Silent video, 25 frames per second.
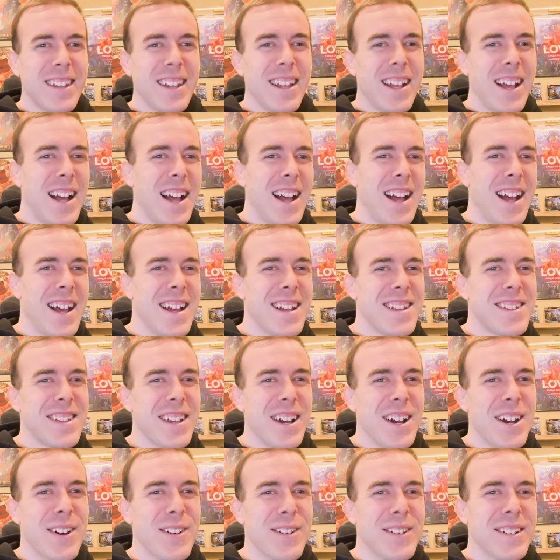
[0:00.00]
Uh, yeah.
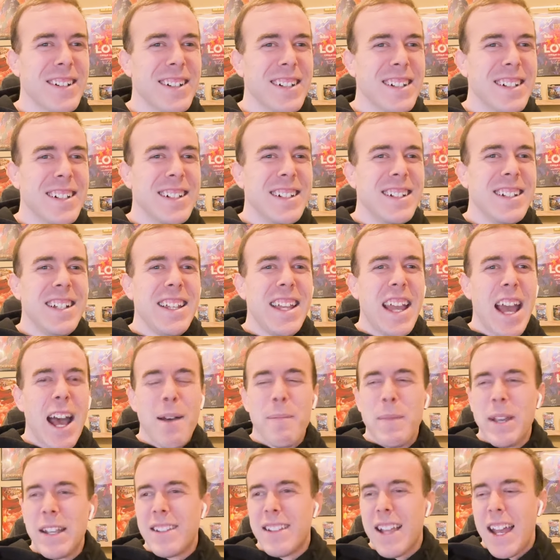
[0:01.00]
So, yeah,
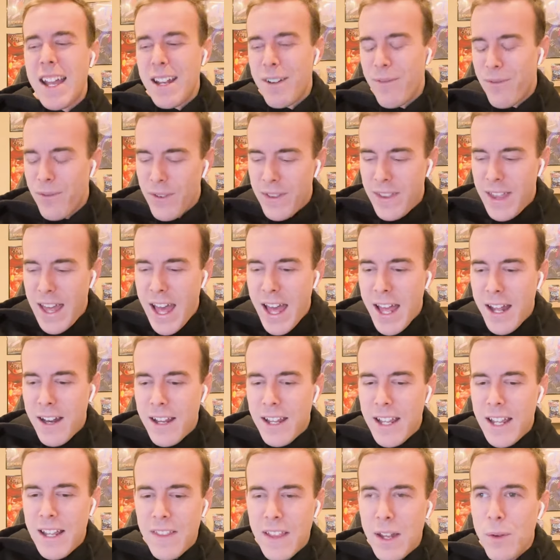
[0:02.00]
I'm excited for that.
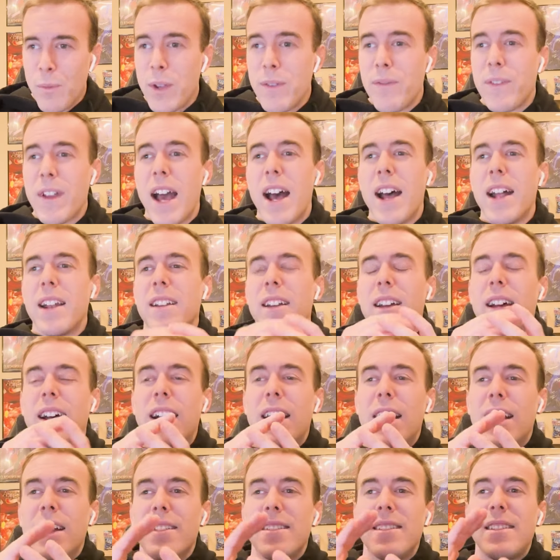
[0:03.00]
And then we've got
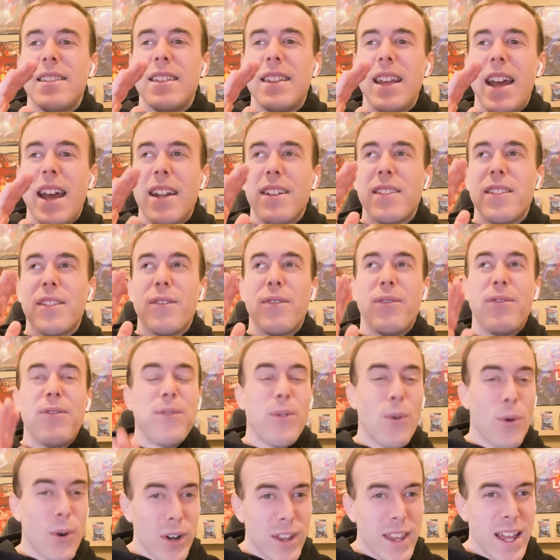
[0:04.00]
uh, set
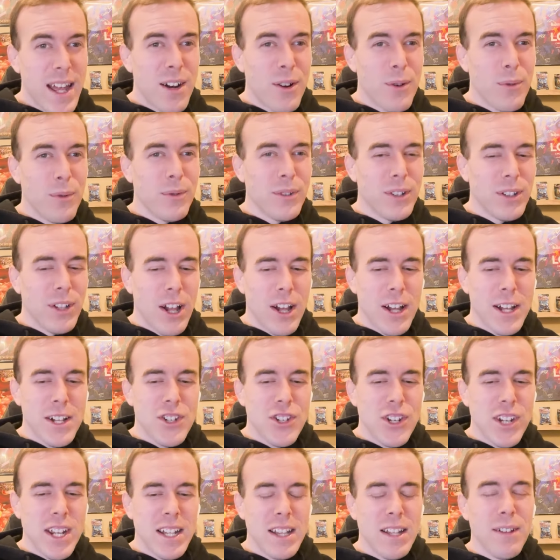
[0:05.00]
four that'll
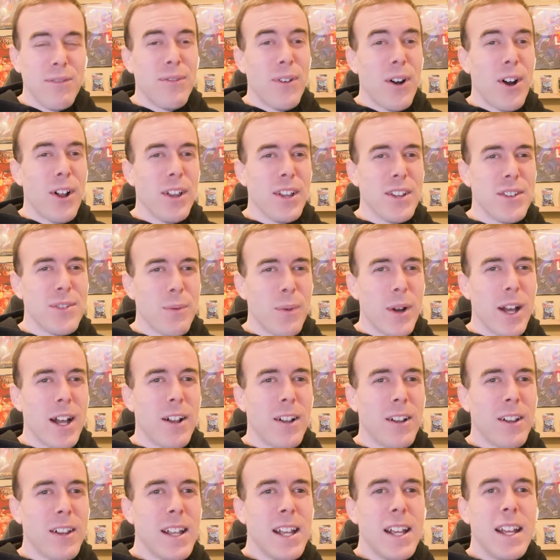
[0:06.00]
launch in the fall as
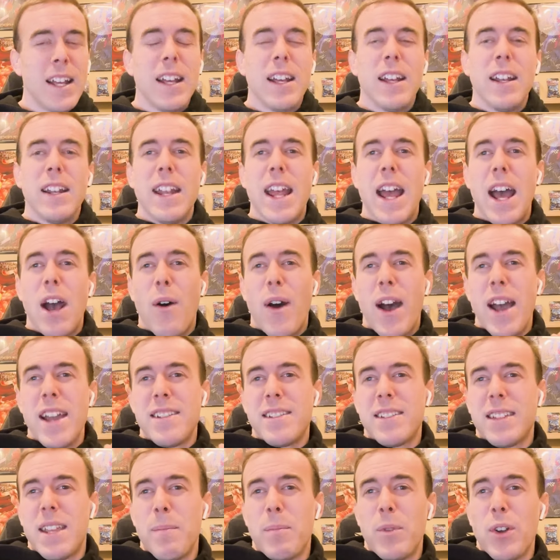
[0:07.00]
well. Now I
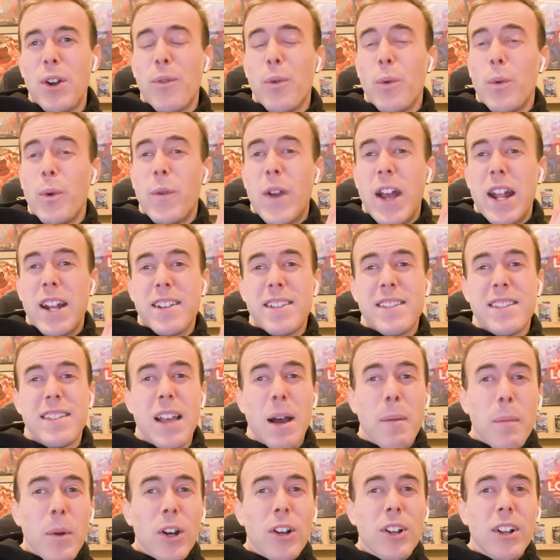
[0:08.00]
skipped over. We've got a
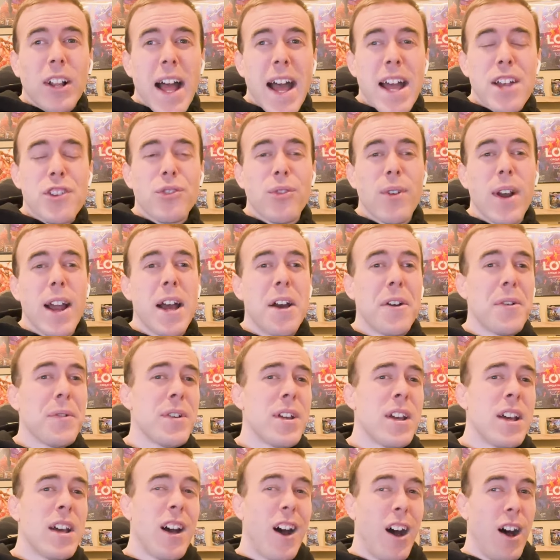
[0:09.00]
summer Clash Ground,
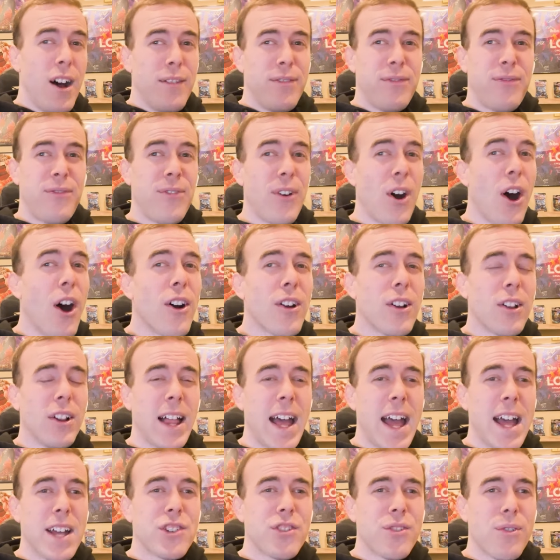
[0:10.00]
a fall
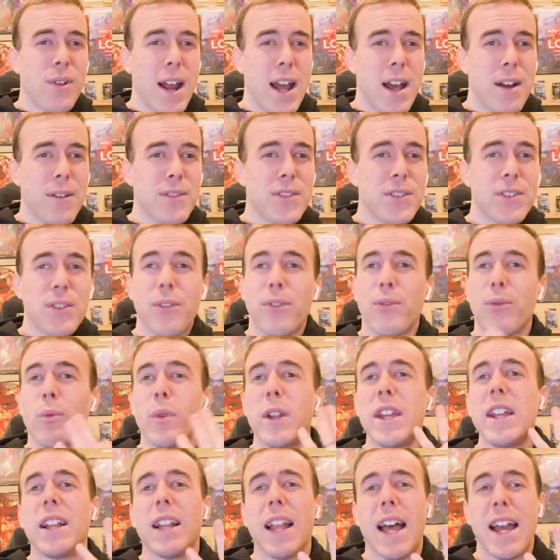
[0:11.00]
Clash Ground, so
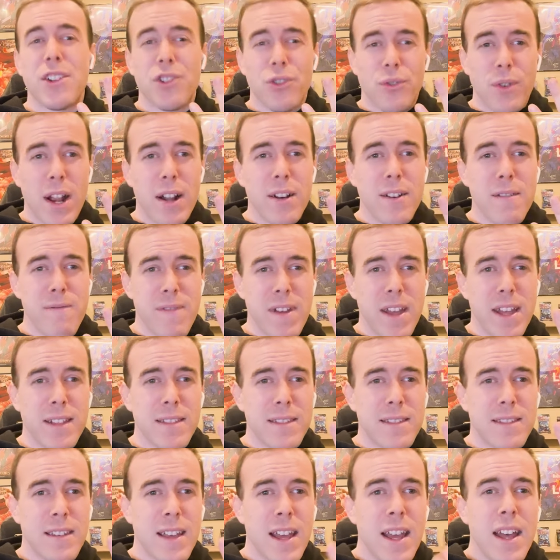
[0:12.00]
three Clash Ground
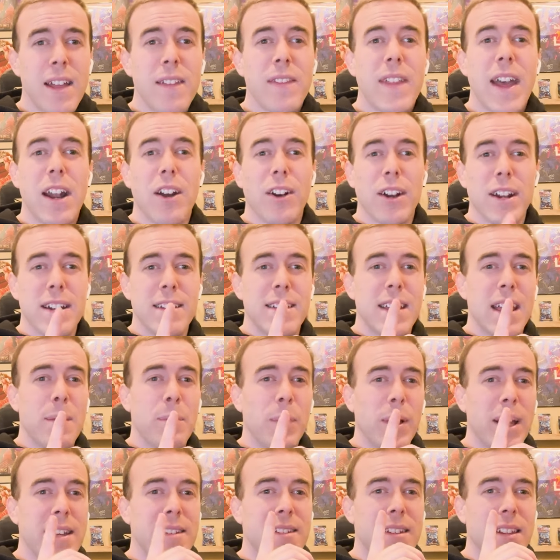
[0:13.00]
events that are going to take
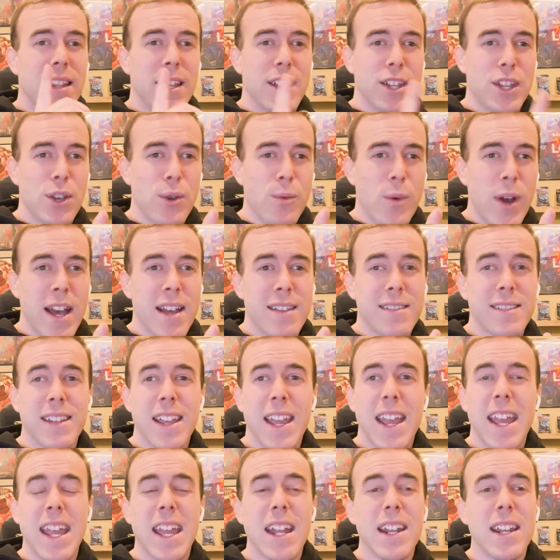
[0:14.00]
place in the U.S.
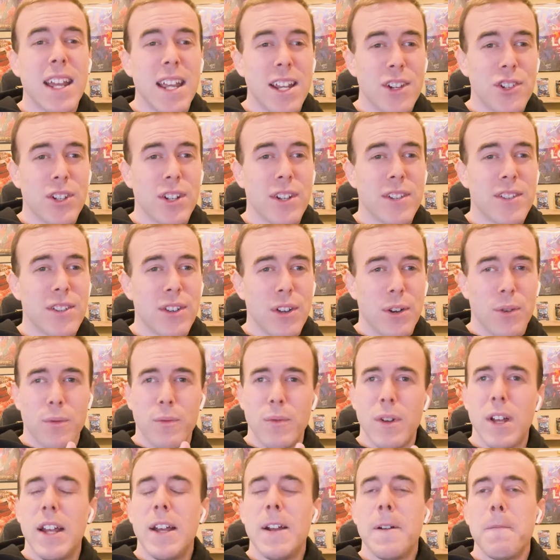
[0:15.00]
and Asia.
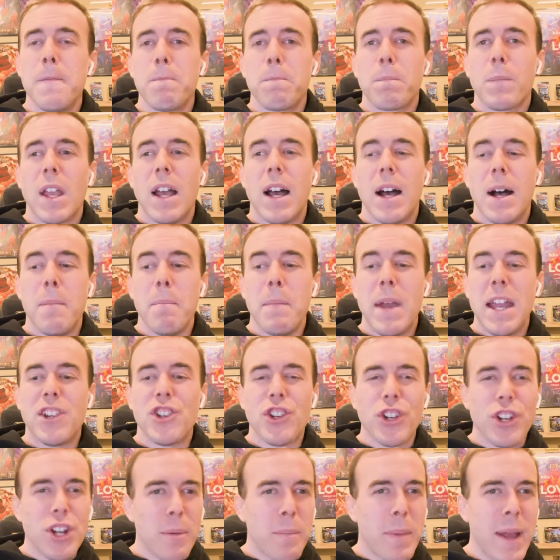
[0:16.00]
So uh, make
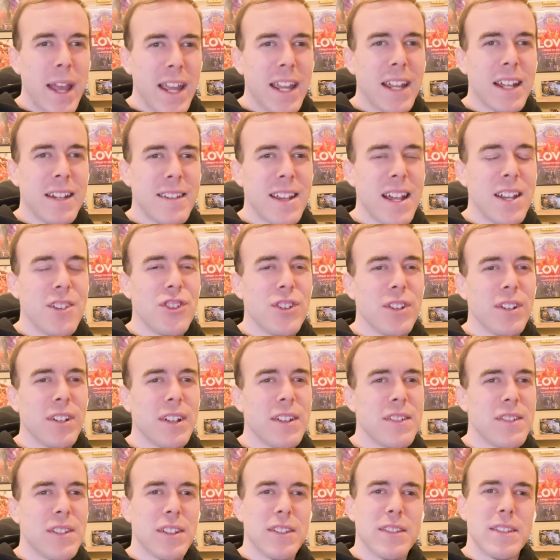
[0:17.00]
sure you're paying attention
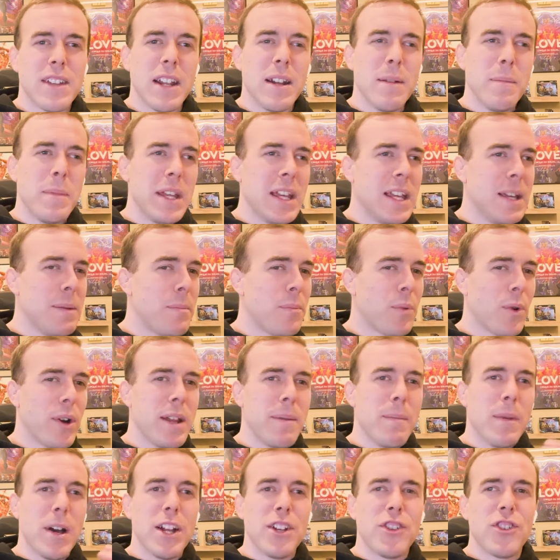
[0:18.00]
because it's going to be pretty
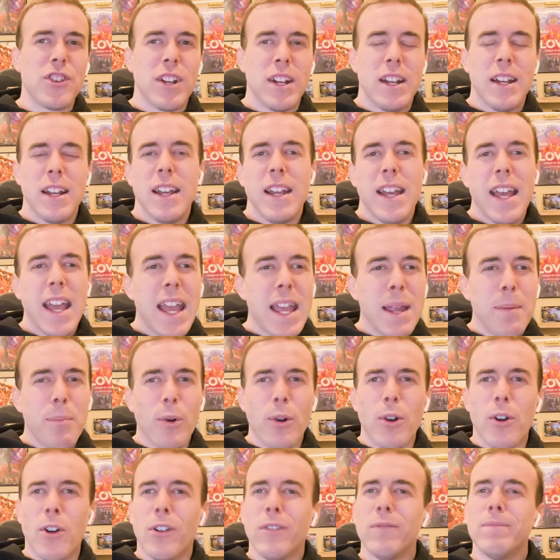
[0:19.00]
much
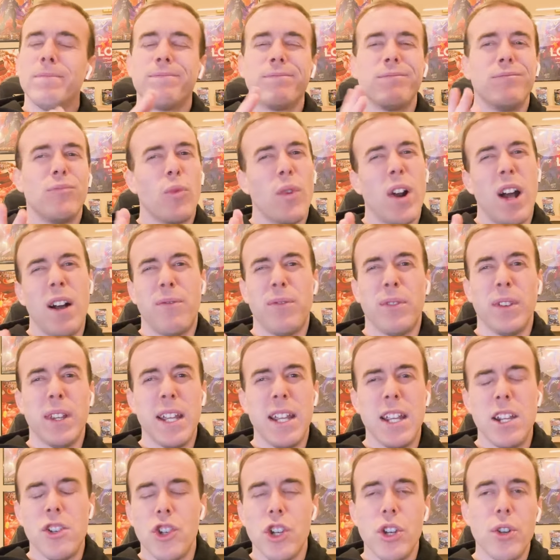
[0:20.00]
April,
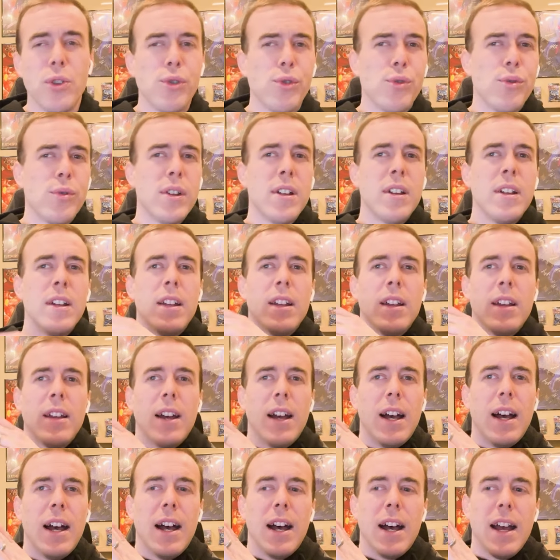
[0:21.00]
roughly June,
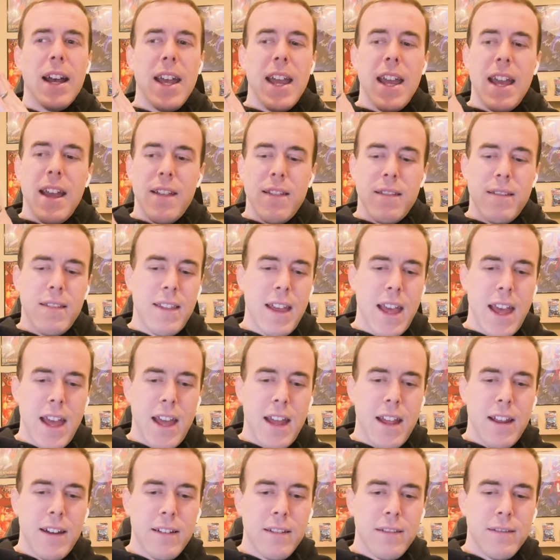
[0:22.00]
uh, and
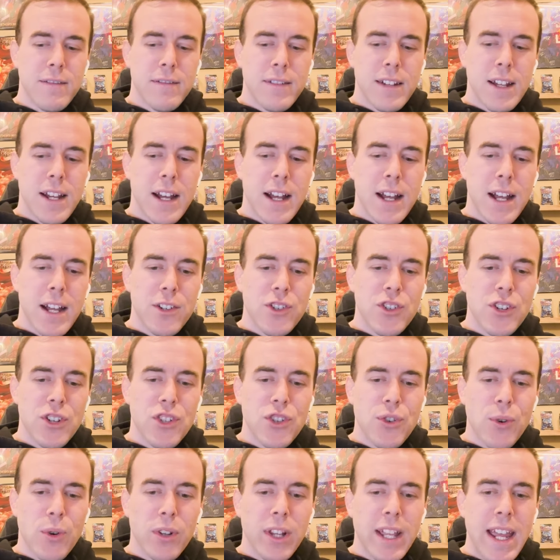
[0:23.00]
then uh, just
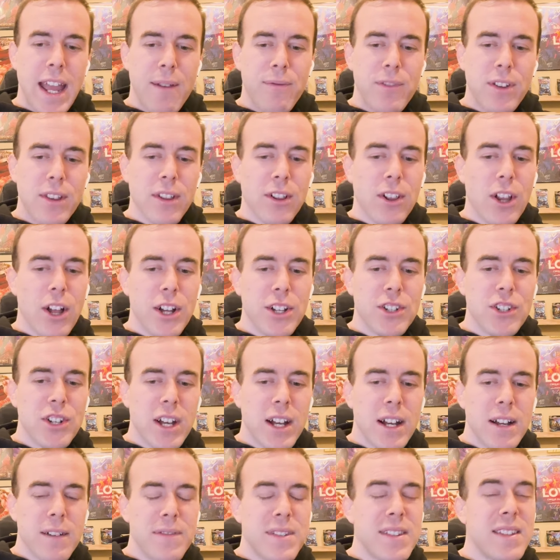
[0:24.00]
shortly after the launch
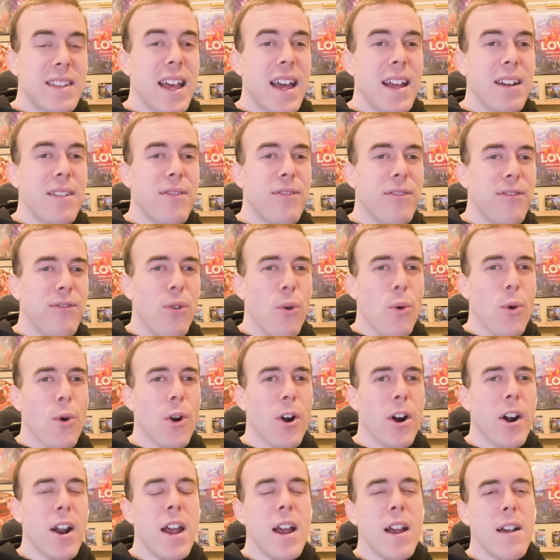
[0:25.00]
of set
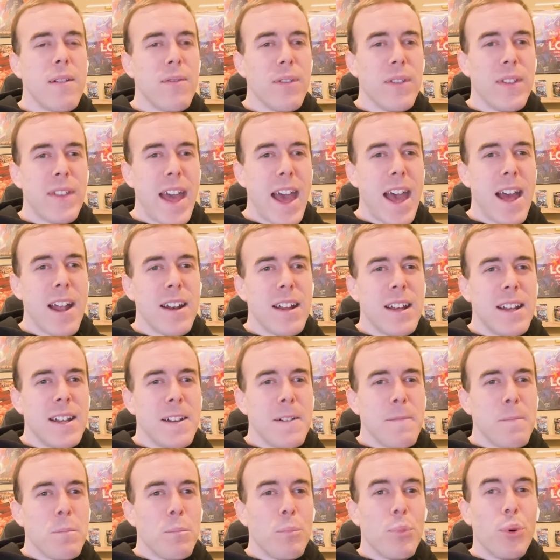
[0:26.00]
four for that.
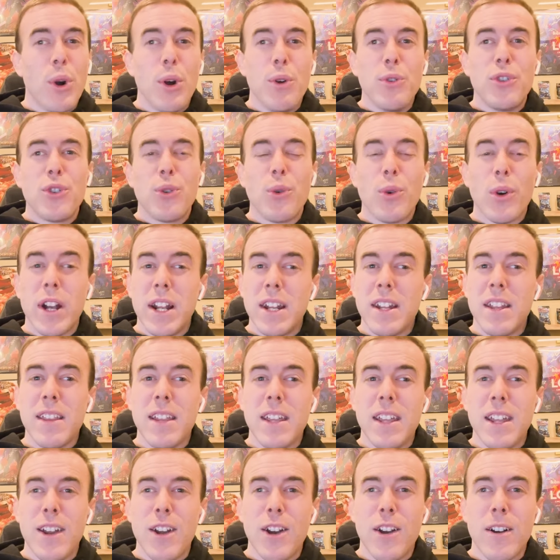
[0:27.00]
Pro Tour end of the
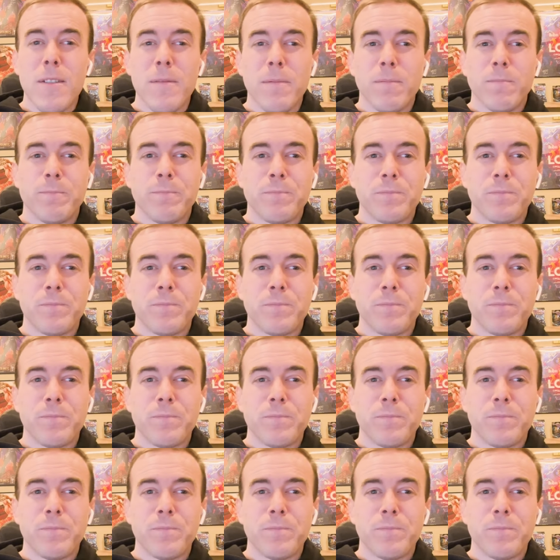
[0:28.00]
year,